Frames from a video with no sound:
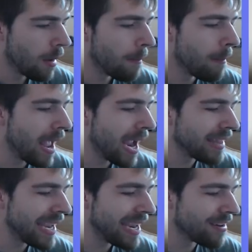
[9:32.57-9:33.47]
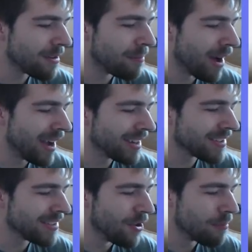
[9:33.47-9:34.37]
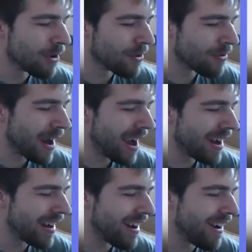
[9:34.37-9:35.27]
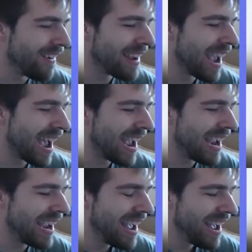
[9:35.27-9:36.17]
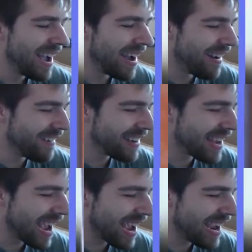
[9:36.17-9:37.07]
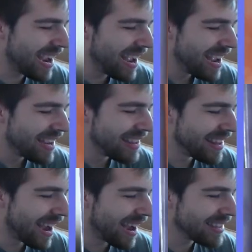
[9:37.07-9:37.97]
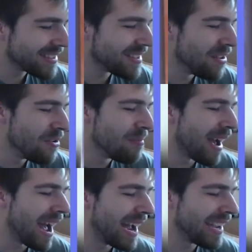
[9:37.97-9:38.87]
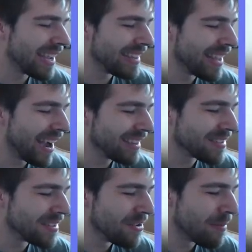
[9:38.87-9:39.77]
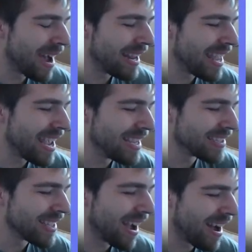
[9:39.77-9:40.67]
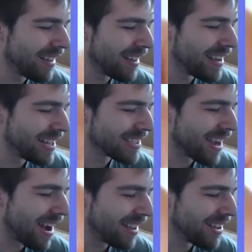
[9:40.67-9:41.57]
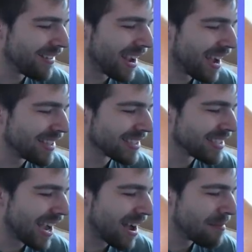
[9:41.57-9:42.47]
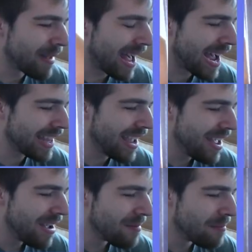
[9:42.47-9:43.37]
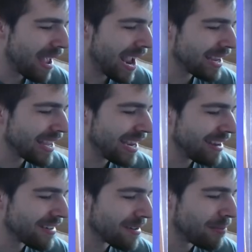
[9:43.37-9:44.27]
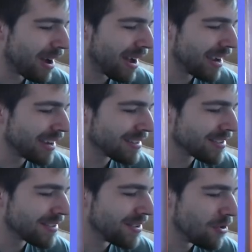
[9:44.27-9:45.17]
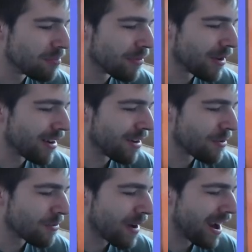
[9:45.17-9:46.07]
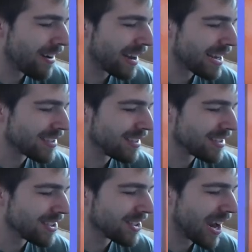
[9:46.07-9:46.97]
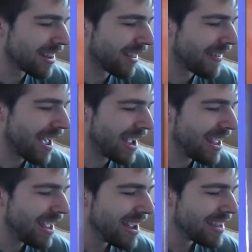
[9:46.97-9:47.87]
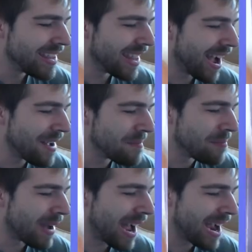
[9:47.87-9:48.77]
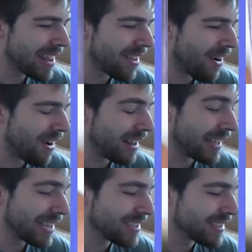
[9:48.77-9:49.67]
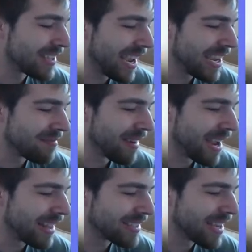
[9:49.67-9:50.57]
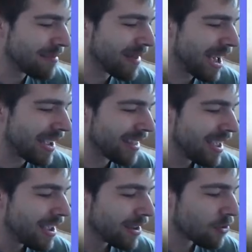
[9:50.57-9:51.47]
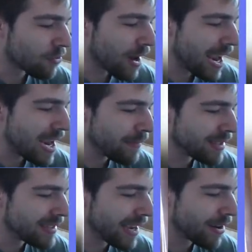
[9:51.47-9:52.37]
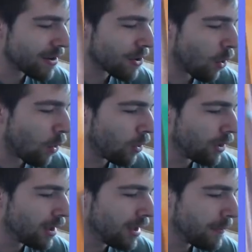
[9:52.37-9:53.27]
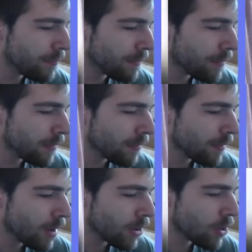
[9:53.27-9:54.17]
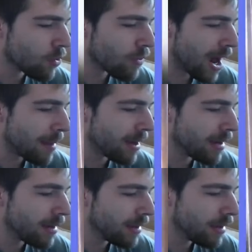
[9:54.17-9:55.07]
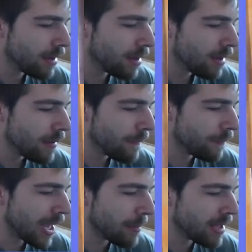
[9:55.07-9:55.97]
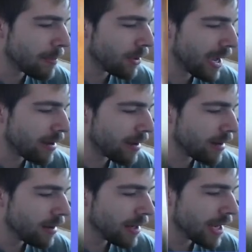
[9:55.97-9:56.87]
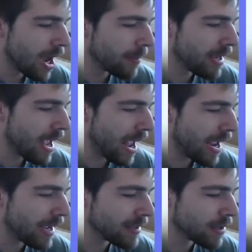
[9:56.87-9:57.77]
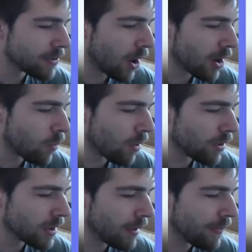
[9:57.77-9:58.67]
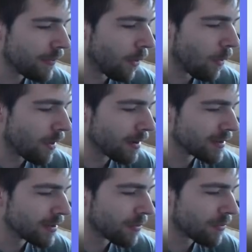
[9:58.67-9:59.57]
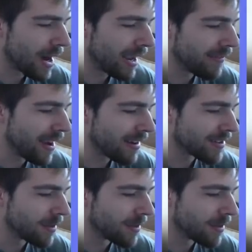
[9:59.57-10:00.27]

Man-Eater Bug Super Rare. Okay. Okay. Not too bad. Not too bad. It is isn't hollow. It is a hollow, guys. Not bad. Man-eater bug. Super rare. You guys see the shine on that? Not bad at all. I guess I'll take it, man. That's not bad. Gravedigger Ghoul. Kurama. Flame Manipulator. Yami, and Dark World Thorns right there.